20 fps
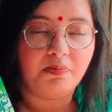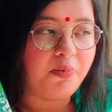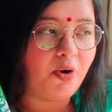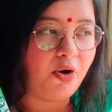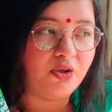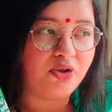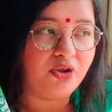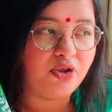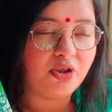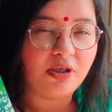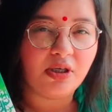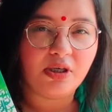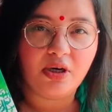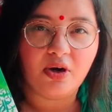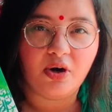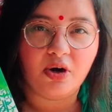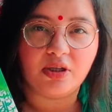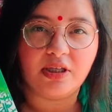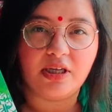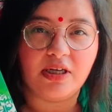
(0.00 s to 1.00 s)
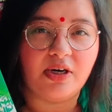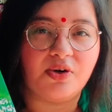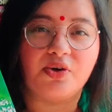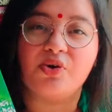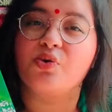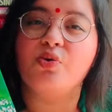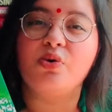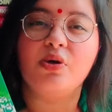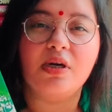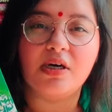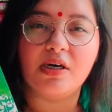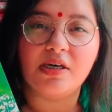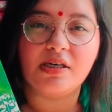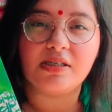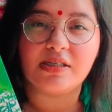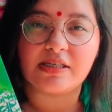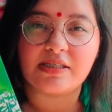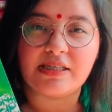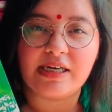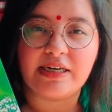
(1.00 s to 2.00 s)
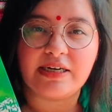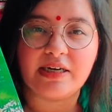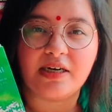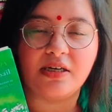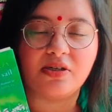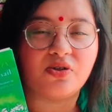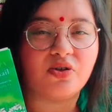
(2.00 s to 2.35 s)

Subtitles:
Portugal, or the rulers, etc.